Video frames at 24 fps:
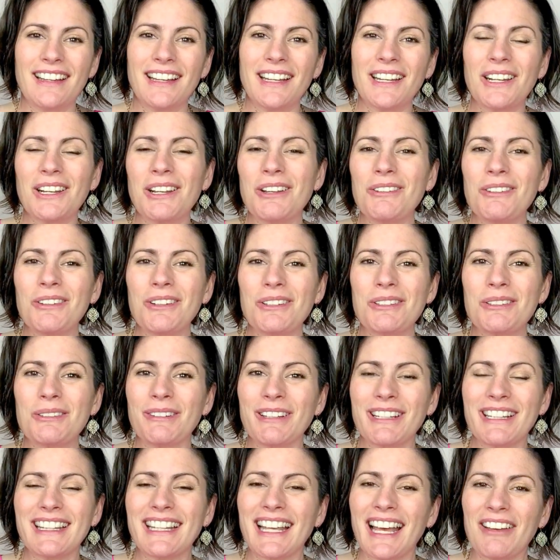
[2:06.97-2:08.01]
Notice
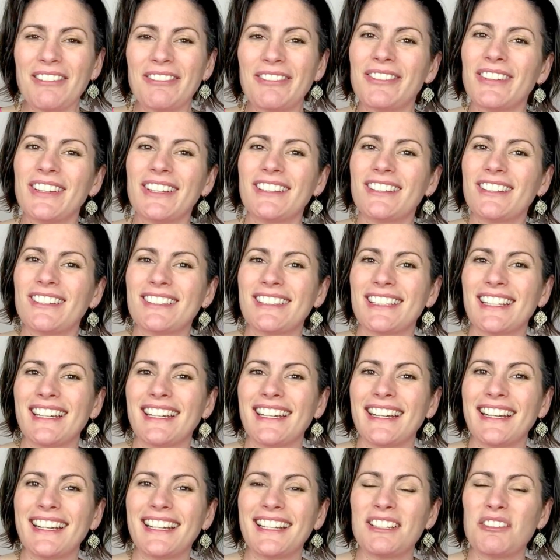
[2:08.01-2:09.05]
what that feels
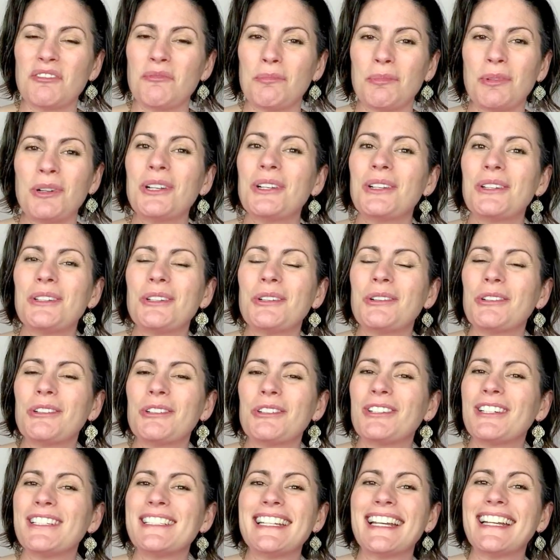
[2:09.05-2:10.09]
like, to put your
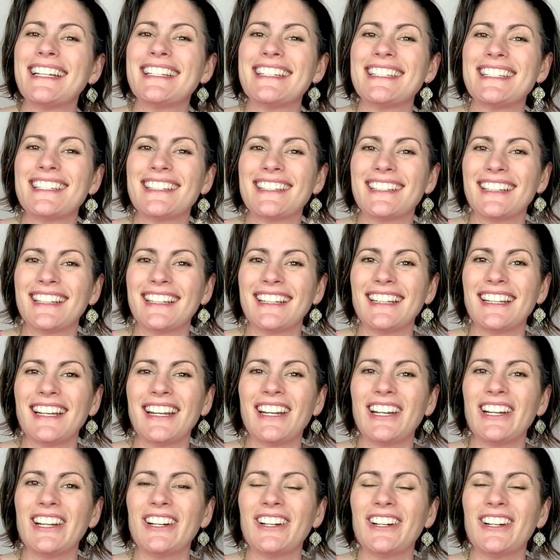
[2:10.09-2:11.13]
attention
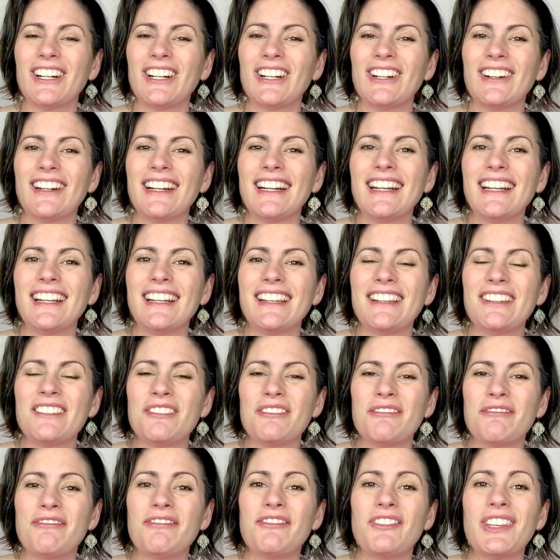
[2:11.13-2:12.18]
there and to
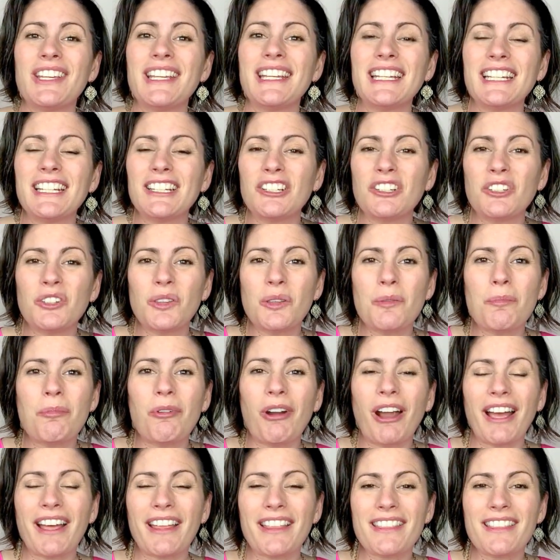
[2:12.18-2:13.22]
feel the
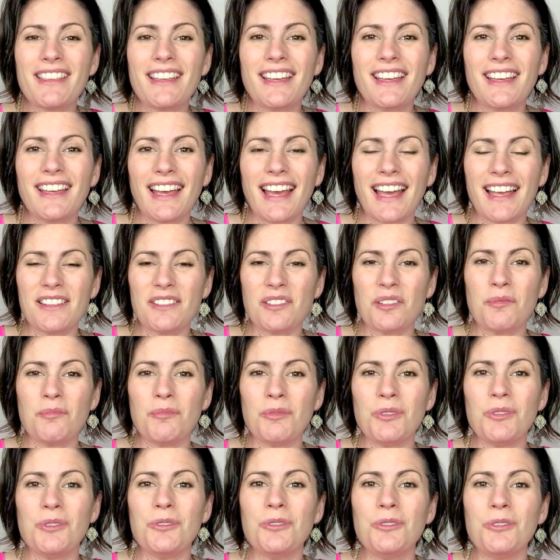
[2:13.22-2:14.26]
breath as it
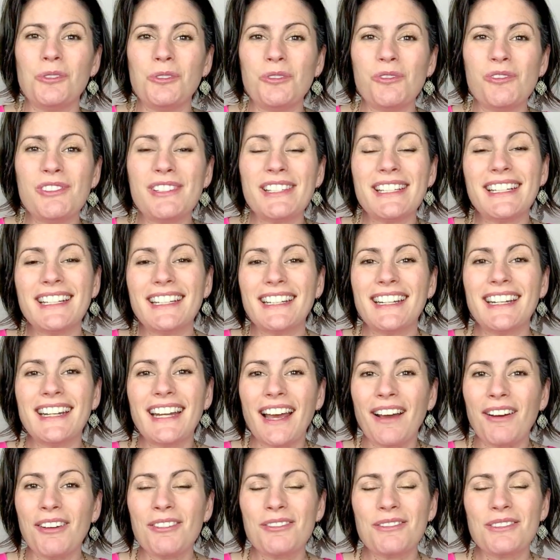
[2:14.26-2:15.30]
moves in and
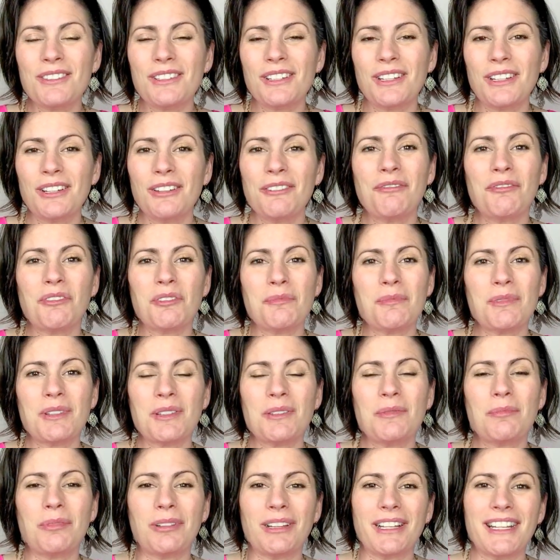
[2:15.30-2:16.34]
out from this
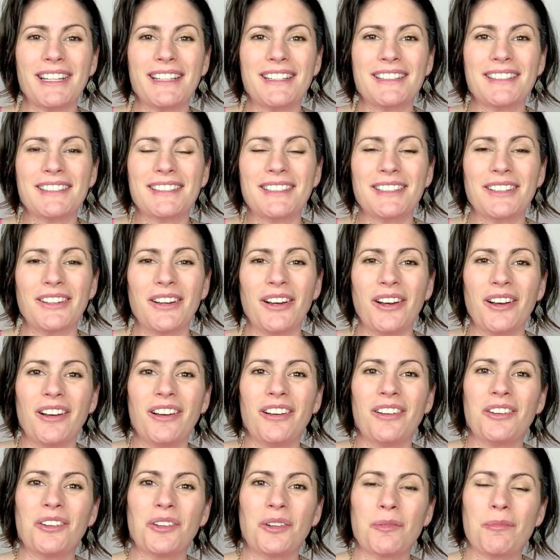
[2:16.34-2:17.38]
place
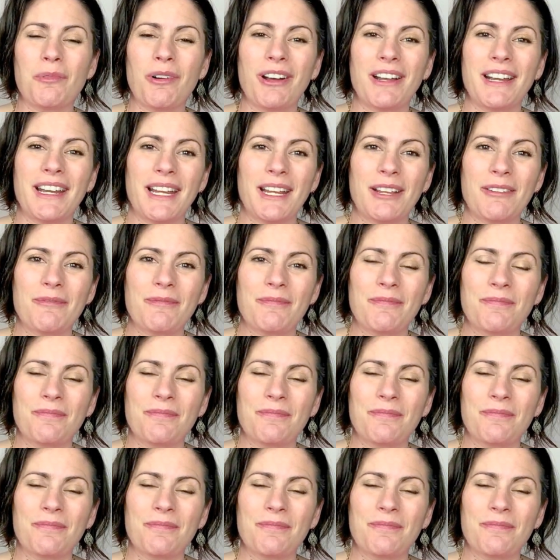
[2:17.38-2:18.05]
on your body.